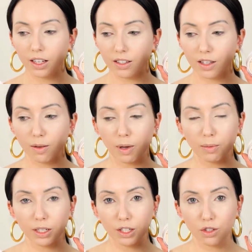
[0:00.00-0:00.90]
This is the
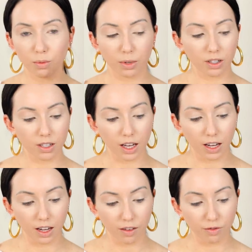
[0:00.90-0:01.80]
Maybelline
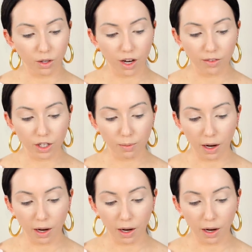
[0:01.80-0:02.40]
Superstay Full Coverage